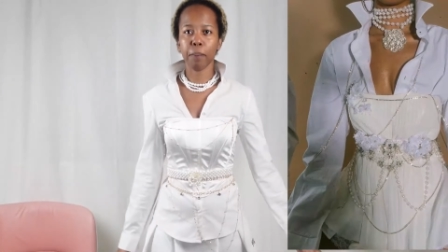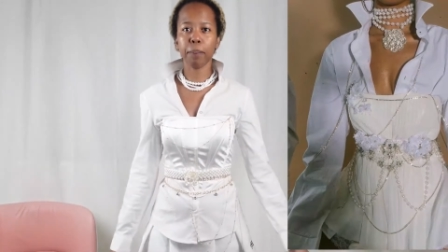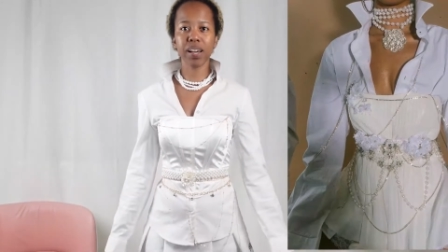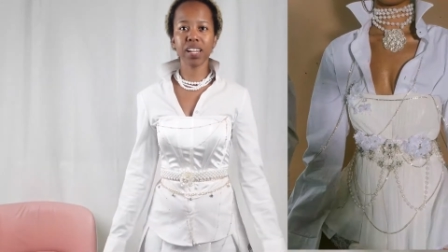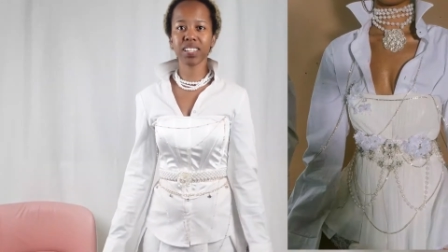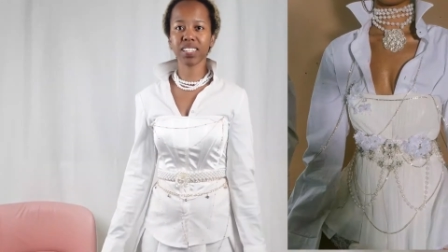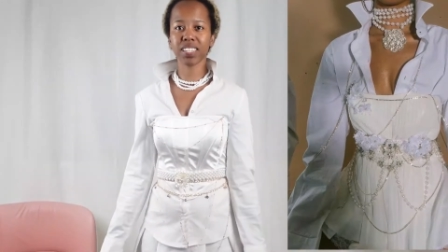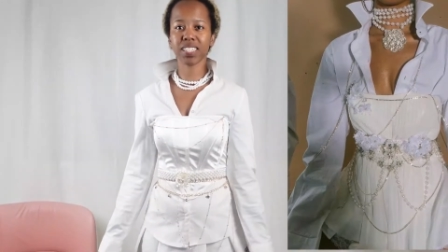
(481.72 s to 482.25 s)

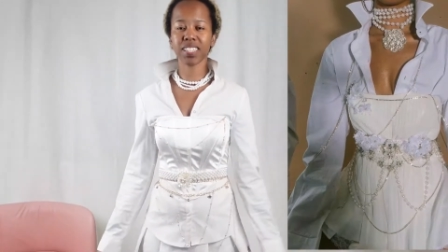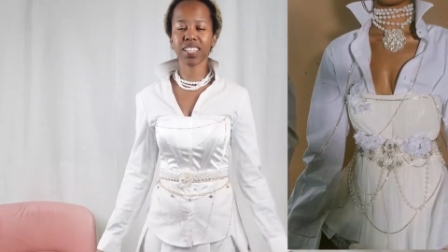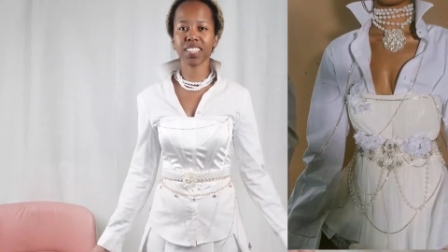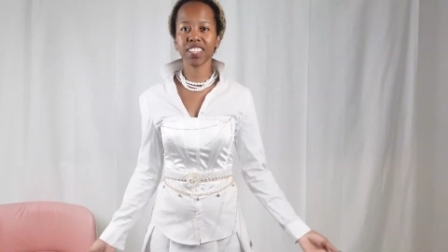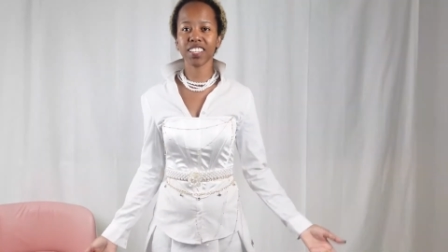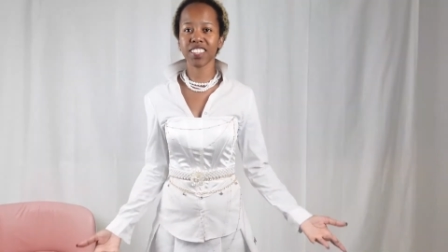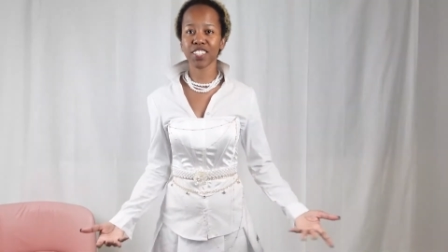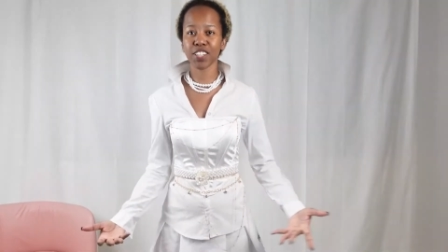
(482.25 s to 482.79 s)
But
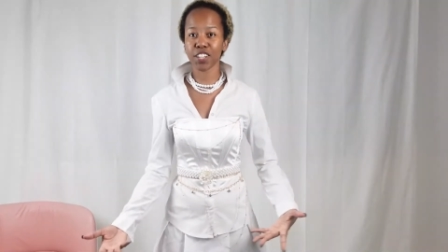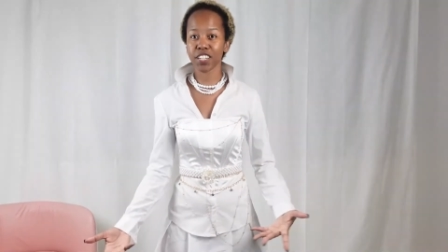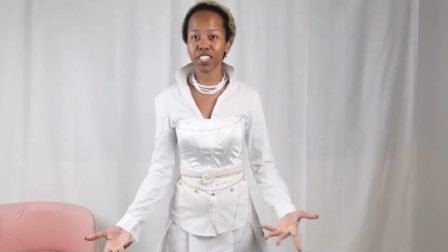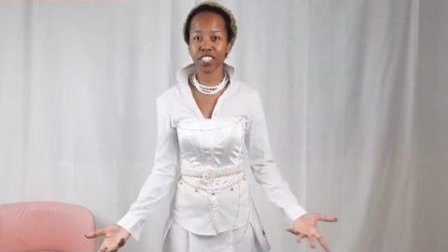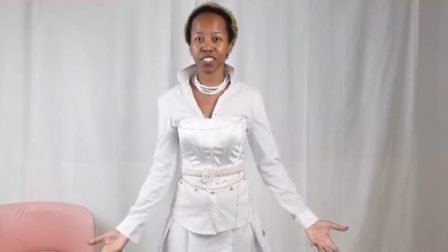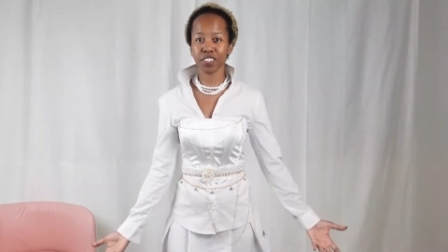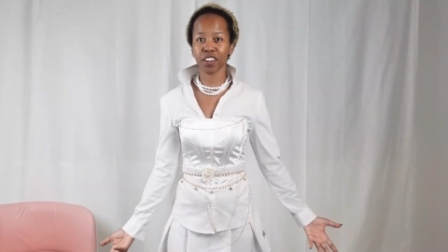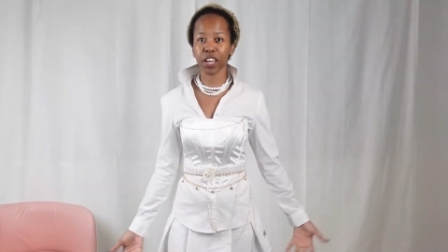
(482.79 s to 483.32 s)
the skirt
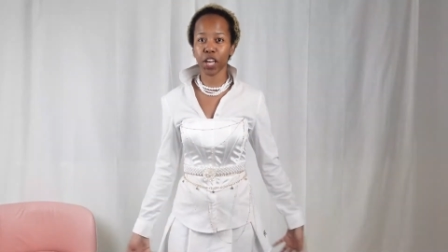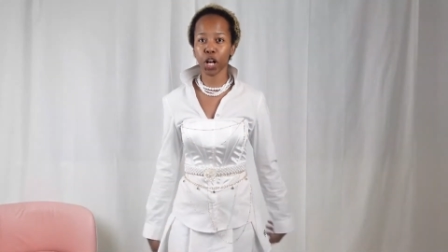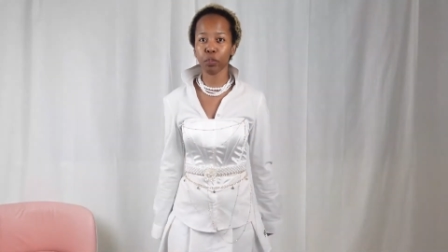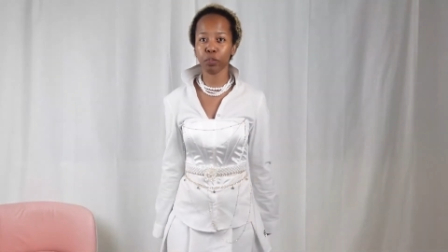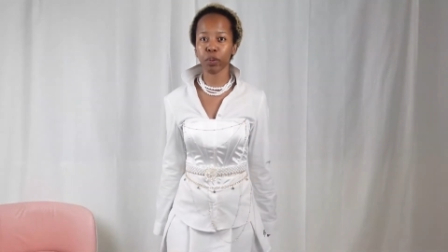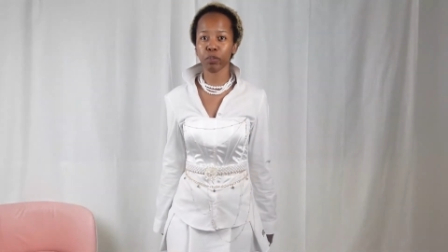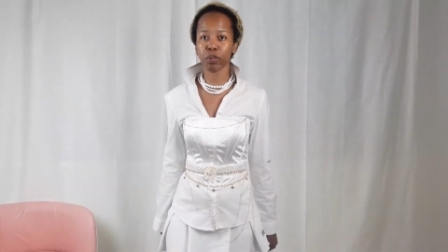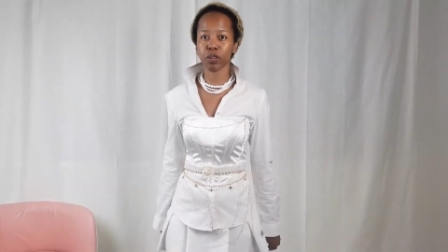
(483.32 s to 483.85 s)
is not
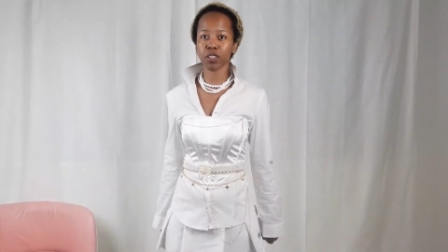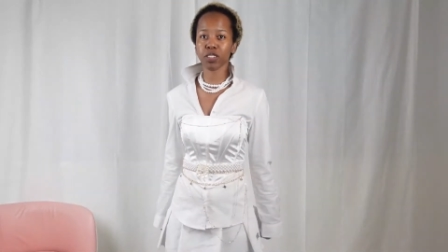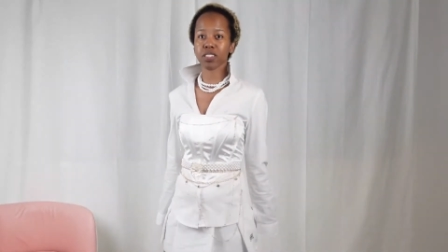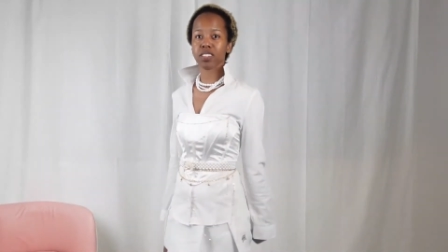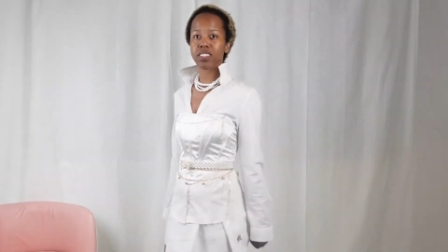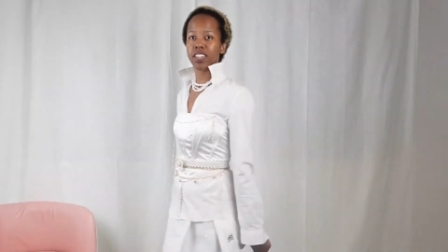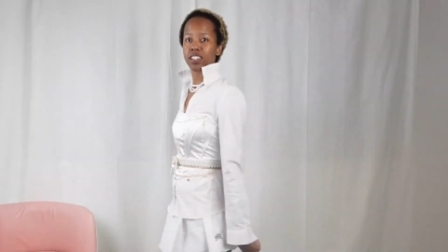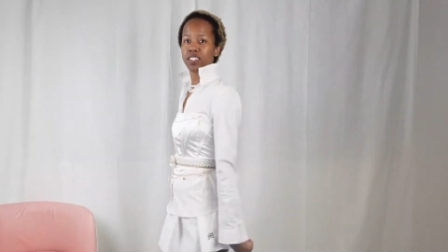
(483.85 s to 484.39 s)
helping because
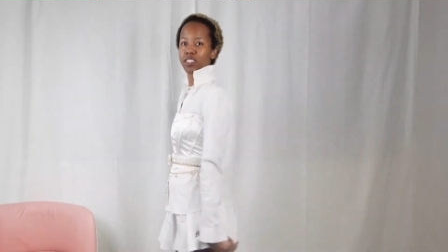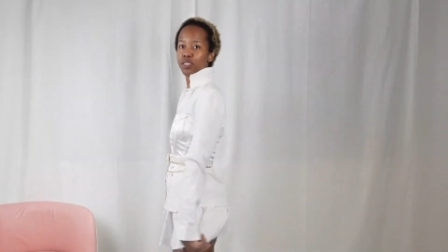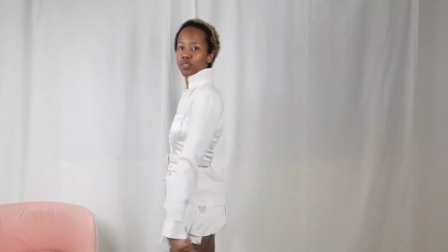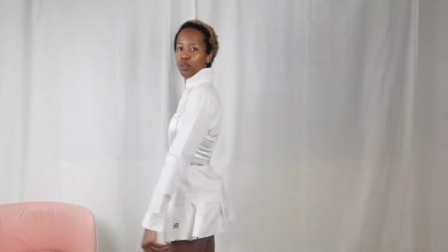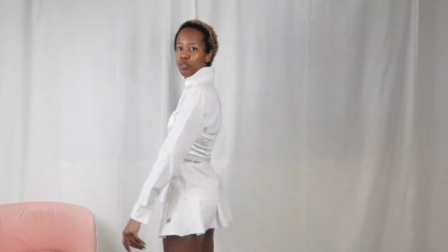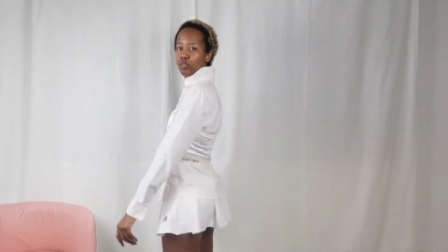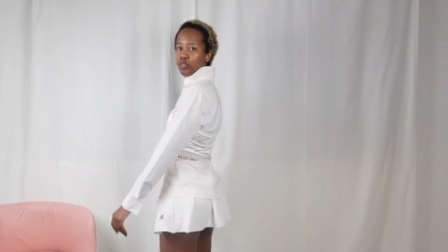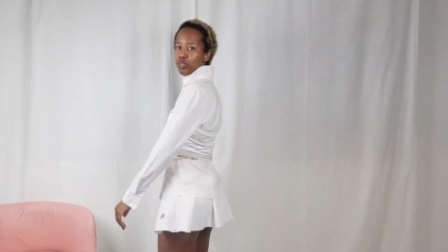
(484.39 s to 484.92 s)
the skirt is
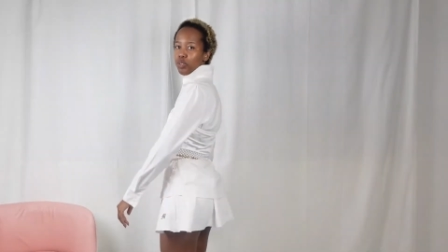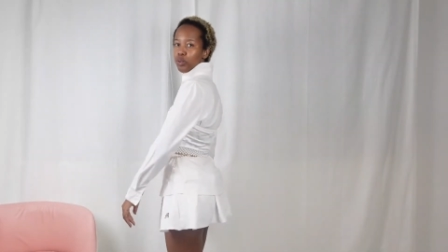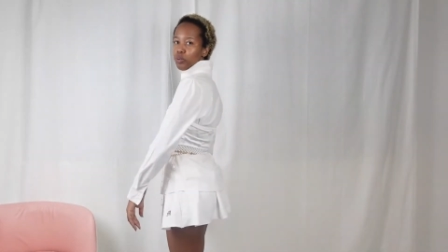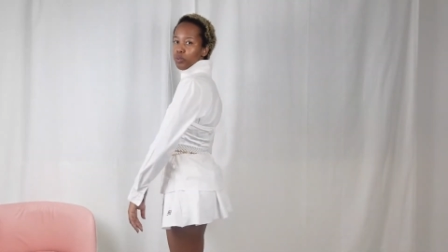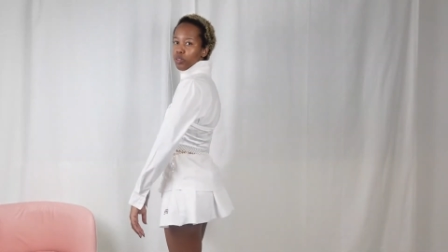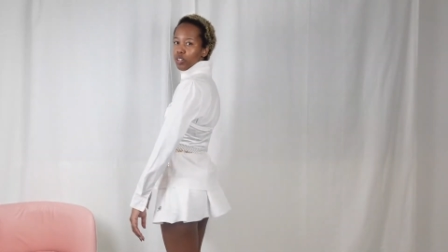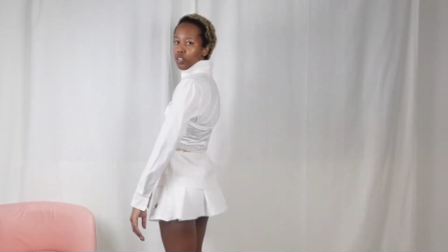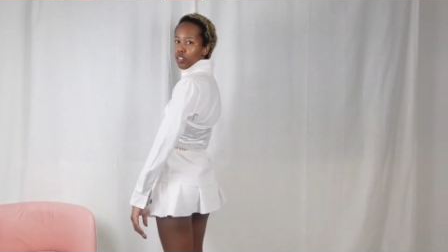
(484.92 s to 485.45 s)

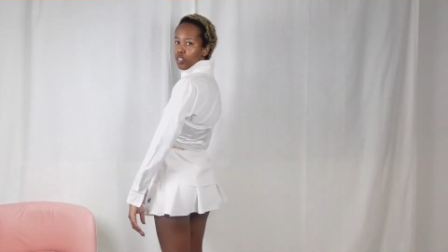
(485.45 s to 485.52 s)
also